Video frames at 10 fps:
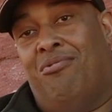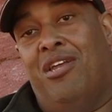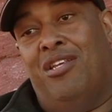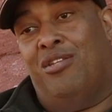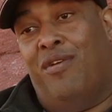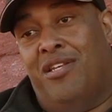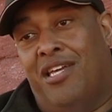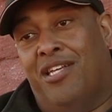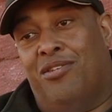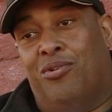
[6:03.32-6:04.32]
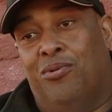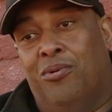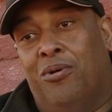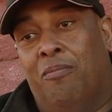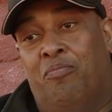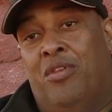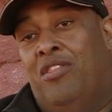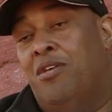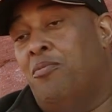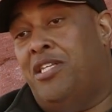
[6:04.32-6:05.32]
great. It's a fantastic tool.
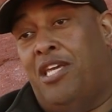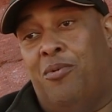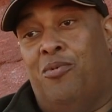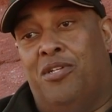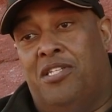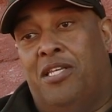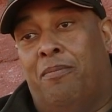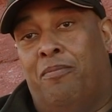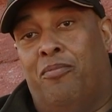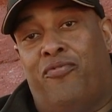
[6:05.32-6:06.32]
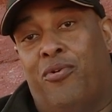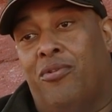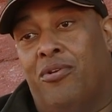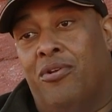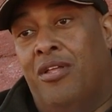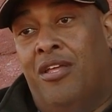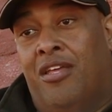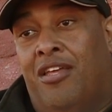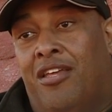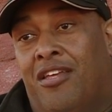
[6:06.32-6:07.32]
Then we take it one step further,
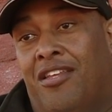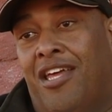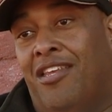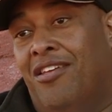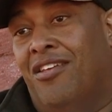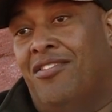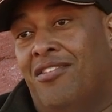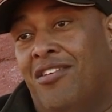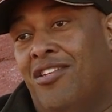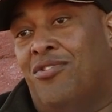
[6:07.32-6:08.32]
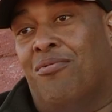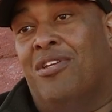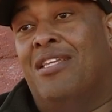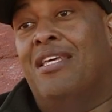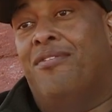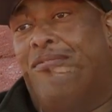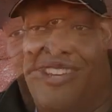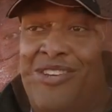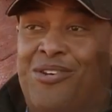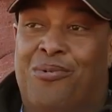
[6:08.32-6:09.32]
and that is, it's a relief.
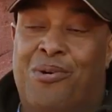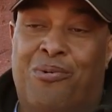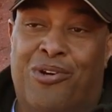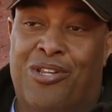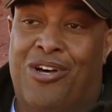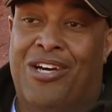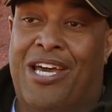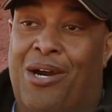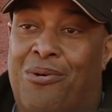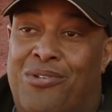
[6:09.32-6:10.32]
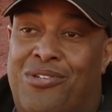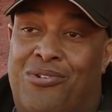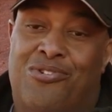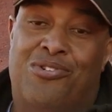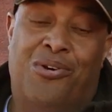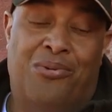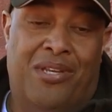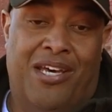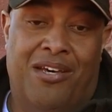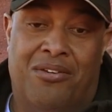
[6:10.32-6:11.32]
You know, we work long hours. There's no
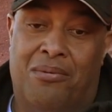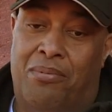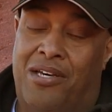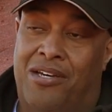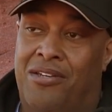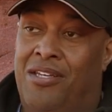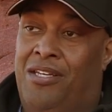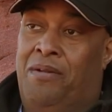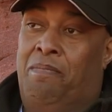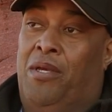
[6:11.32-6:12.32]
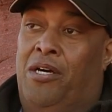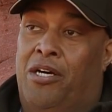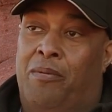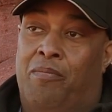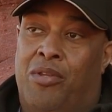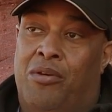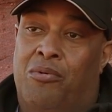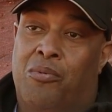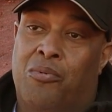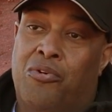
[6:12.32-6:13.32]
doubt about
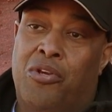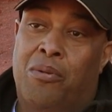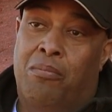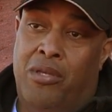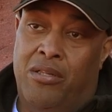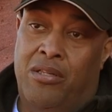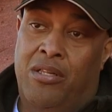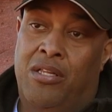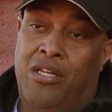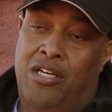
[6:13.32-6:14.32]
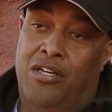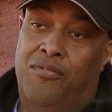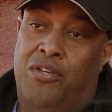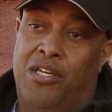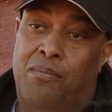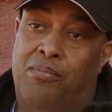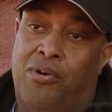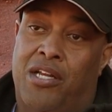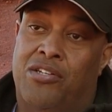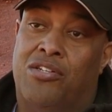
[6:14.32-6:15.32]
when we're in the middle of getting
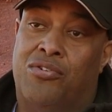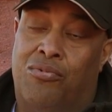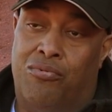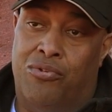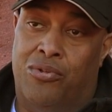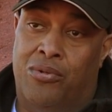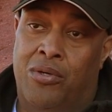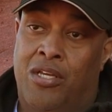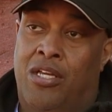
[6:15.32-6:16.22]
projects through,